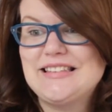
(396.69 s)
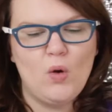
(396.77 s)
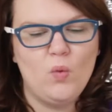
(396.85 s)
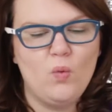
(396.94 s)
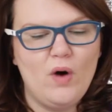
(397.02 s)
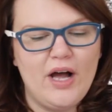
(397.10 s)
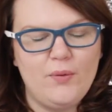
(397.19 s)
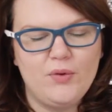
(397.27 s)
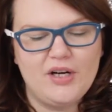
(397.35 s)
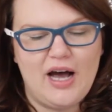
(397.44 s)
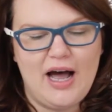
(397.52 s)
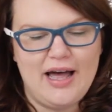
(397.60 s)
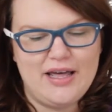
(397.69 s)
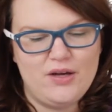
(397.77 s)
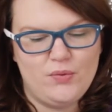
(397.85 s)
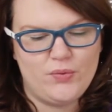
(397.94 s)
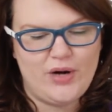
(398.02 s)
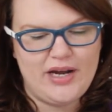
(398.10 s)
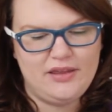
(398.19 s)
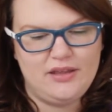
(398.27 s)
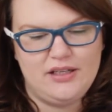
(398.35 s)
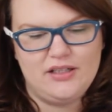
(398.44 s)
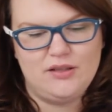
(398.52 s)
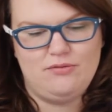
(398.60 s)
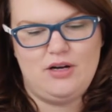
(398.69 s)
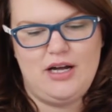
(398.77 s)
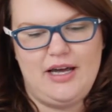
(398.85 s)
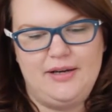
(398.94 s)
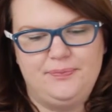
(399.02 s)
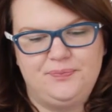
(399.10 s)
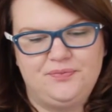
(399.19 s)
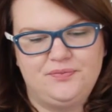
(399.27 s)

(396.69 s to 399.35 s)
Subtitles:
What would I rate this wine?